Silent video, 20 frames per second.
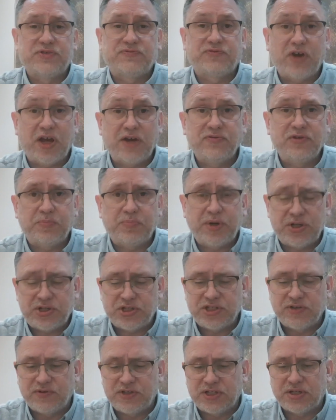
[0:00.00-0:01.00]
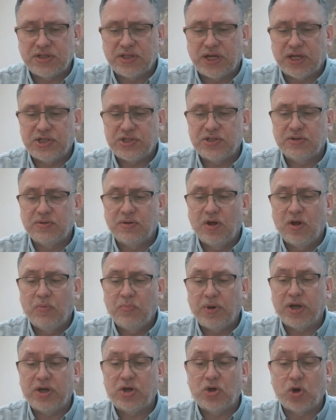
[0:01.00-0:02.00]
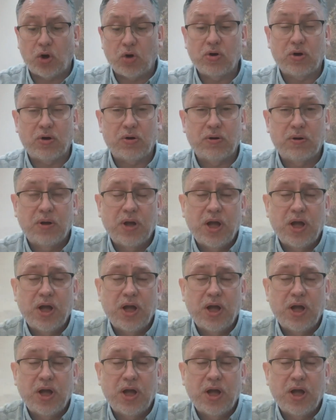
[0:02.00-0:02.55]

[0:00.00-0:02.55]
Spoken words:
favourite pictures of his collection by Corot,